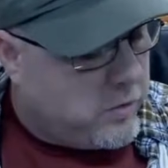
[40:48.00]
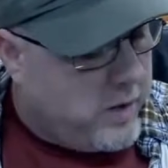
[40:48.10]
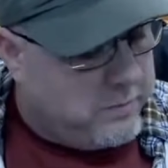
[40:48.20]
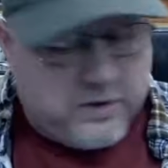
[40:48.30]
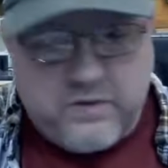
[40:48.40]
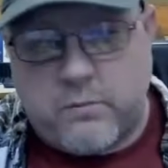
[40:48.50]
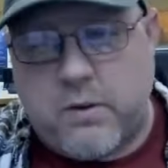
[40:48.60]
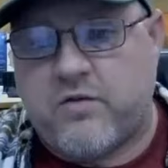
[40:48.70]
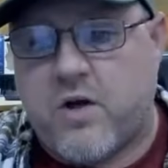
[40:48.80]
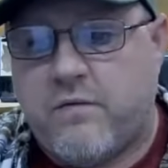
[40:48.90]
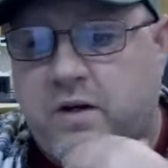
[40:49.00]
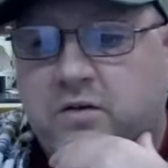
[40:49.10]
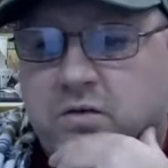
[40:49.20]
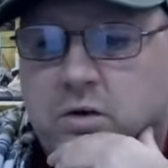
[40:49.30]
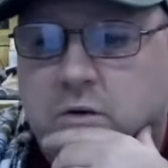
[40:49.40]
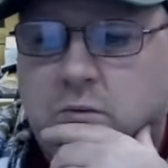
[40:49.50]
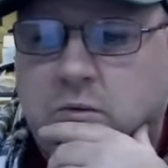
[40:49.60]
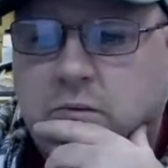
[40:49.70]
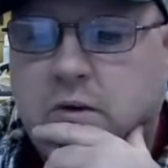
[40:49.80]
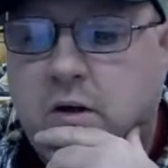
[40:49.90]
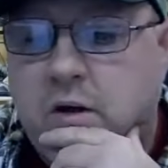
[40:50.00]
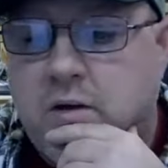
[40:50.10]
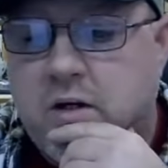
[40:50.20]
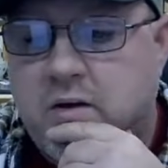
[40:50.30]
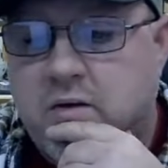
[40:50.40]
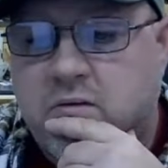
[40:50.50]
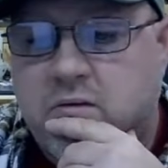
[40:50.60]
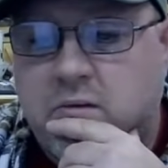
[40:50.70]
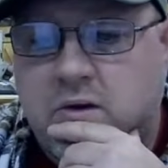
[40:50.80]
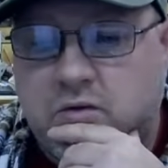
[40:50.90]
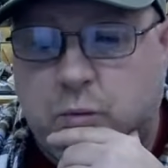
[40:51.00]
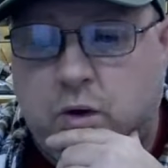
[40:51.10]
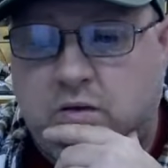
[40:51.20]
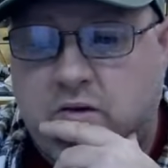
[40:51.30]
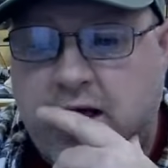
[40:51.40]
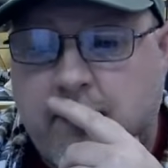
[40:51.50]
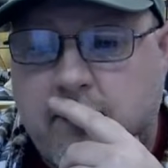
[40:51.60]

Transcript: quite believe it myself that this is where it's at.